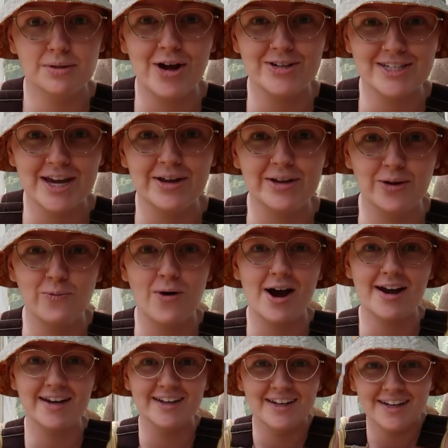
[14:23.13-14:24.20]
I'll tell you
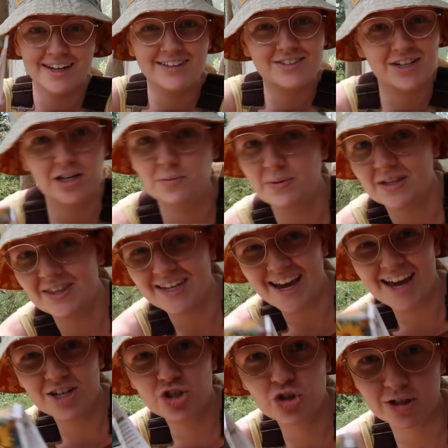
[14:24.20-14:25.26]
why. It's gonna be the
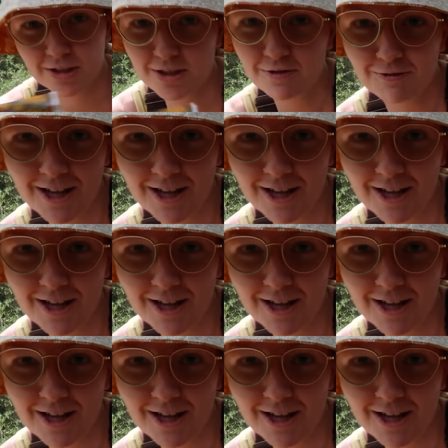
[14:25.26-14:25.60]
entrance